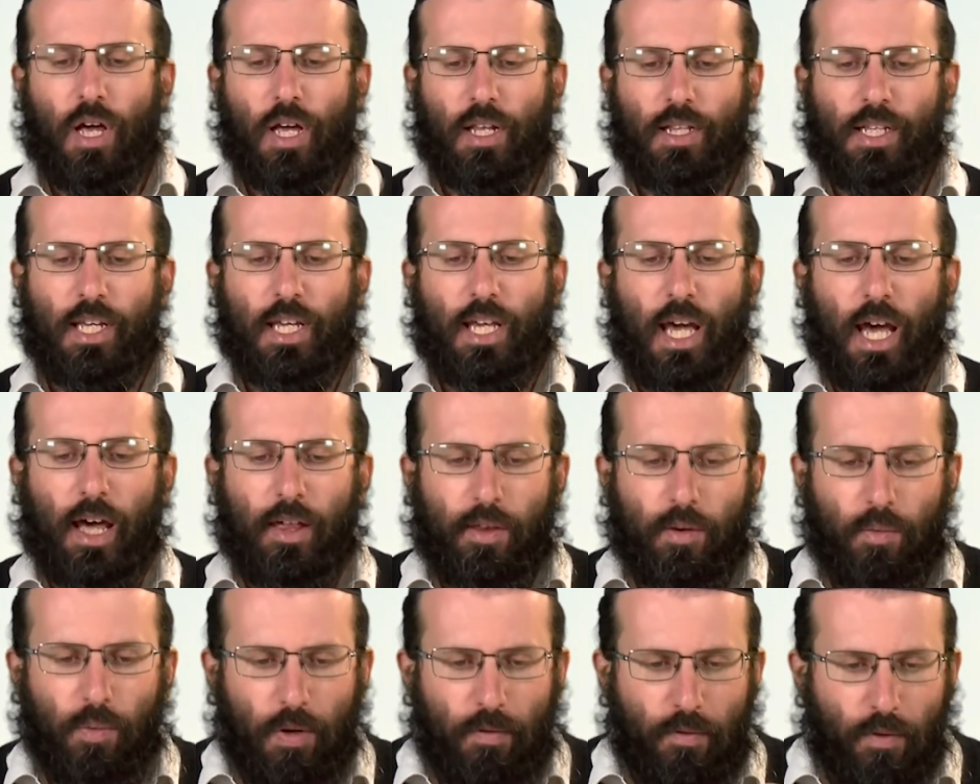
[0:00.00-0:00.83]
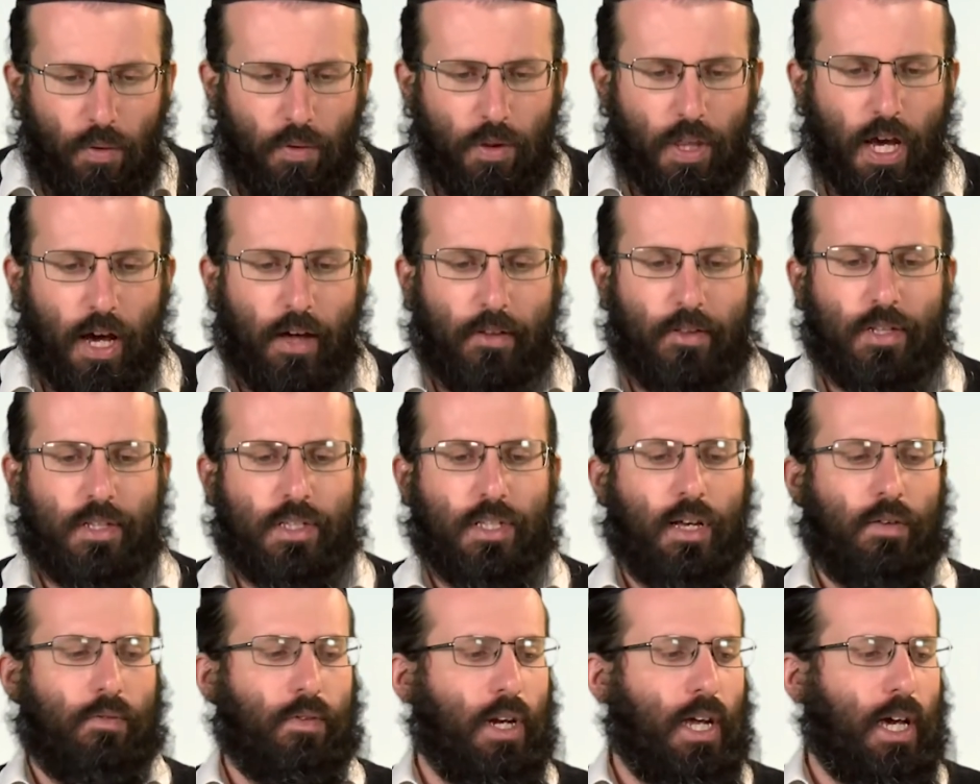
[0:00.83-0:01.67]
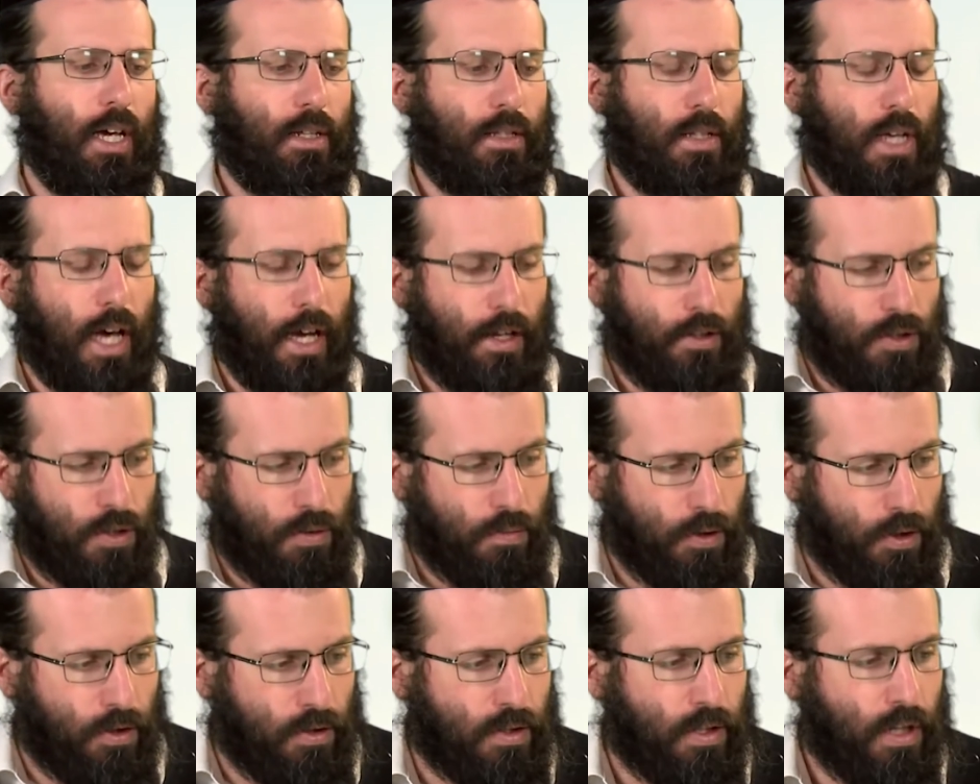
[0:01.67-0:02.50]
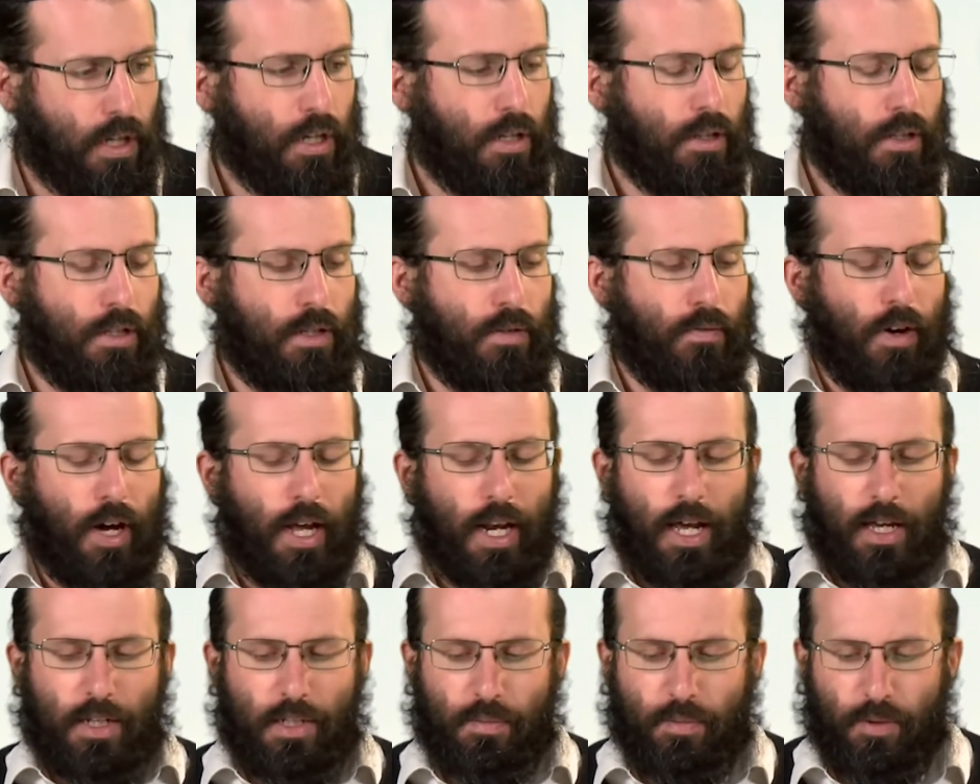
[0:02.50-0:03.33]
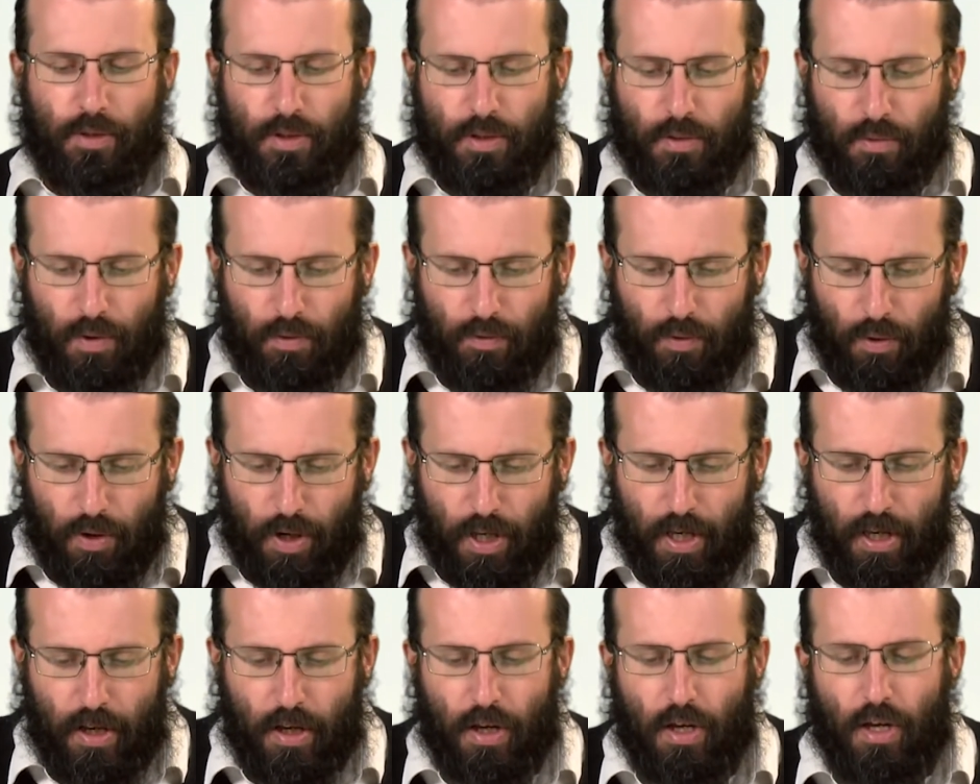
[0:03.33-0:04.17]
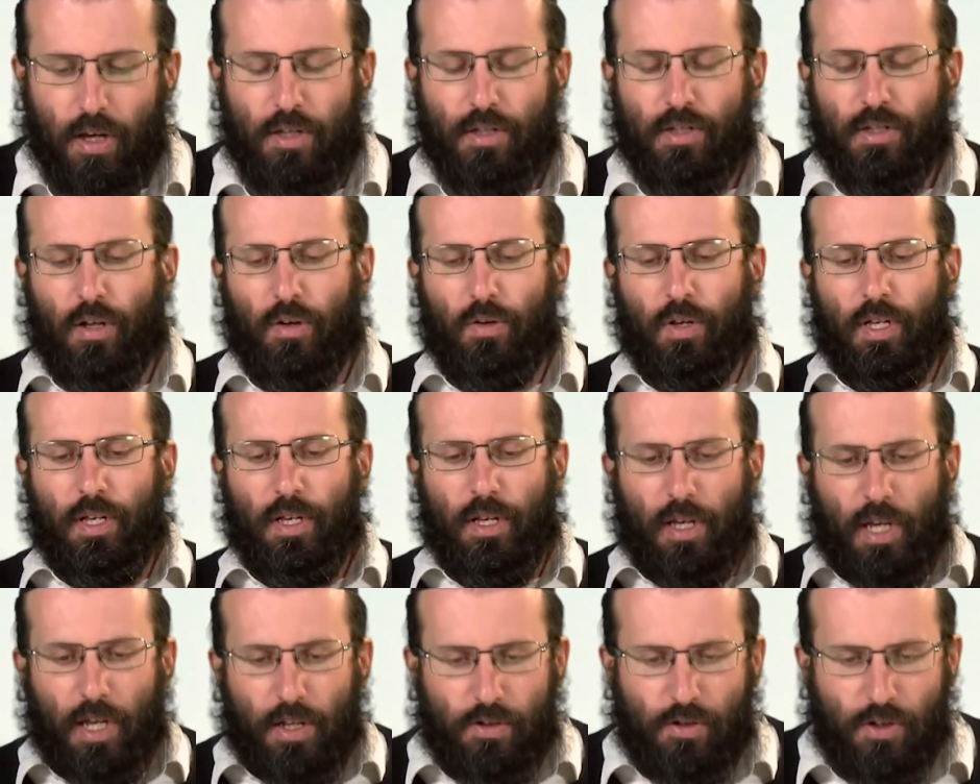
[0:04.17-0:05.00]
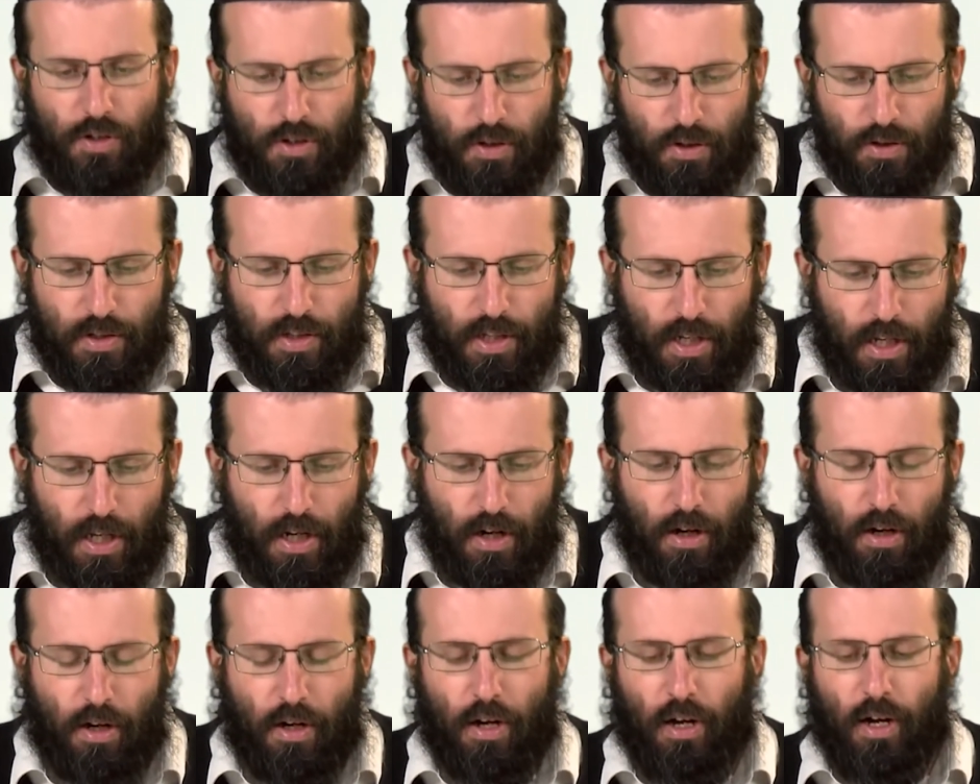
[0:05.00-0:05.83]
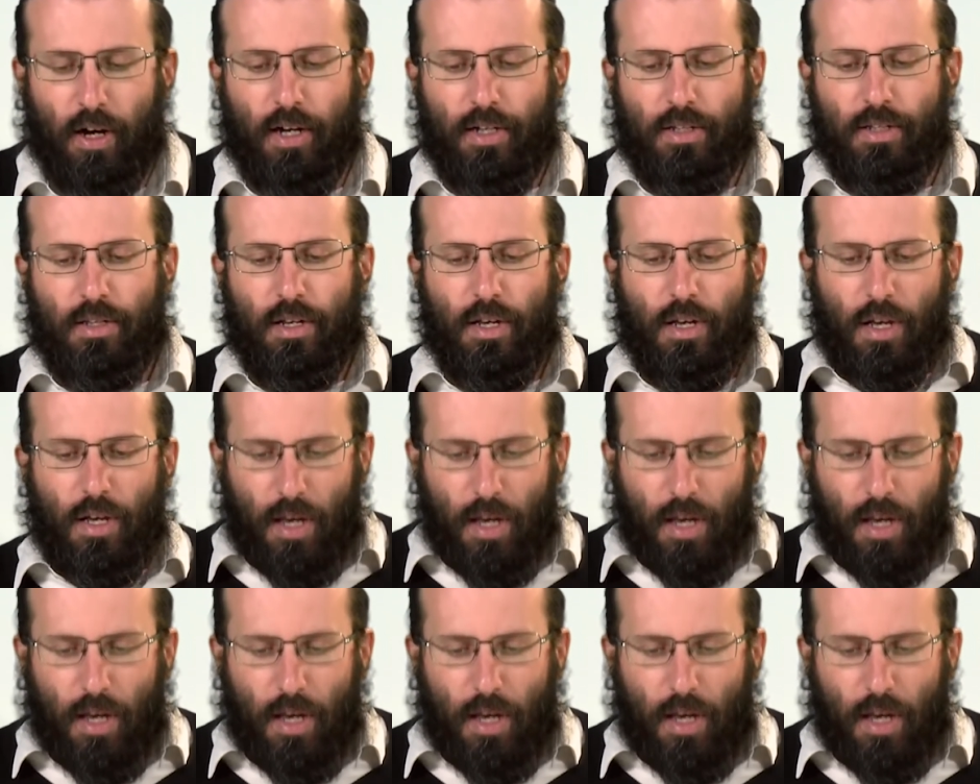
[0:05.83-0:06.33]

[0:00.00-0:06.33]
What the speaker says: together with all the other 7 attributes, the divine attributes that we've already slowly introducing in our class.